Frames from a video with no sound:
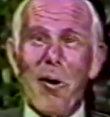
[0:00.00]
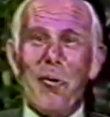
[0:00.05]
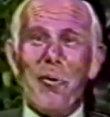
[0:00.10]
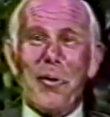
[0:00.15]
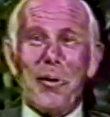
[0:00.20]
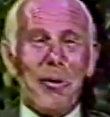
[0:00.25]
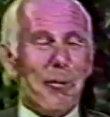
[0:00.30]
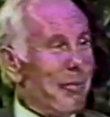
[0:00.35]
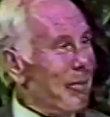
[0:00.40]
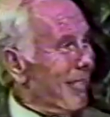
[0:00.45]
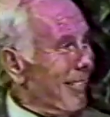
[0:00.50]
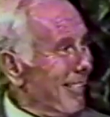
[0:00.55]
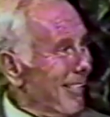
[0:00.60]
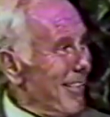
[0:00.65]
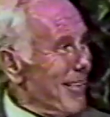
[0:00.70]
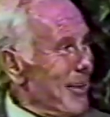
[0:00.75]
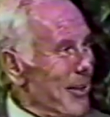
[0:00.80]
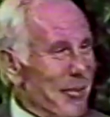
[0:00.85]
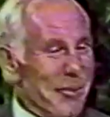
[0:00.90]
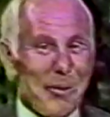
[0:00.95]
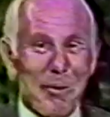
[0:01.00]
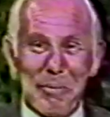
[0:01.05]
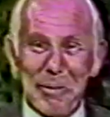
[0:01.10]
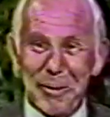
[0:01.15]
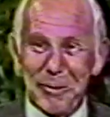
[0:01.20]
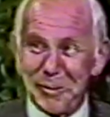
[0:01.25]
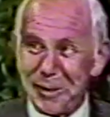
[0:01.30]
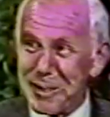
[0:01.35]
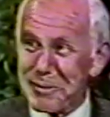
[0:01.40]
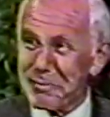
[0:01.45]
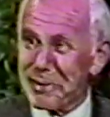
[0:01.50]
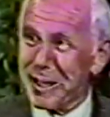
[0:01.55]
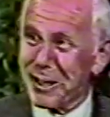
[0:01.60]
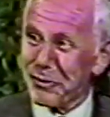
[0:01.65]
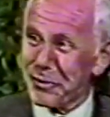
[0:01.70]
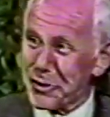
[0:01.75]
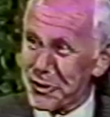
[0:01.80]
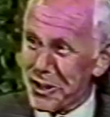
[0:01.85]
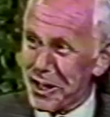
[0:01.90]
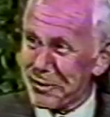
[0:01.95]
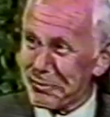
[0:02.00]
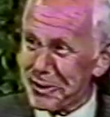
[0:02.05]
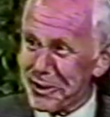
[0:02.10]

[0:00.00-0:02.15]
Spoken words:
We'll be right back with John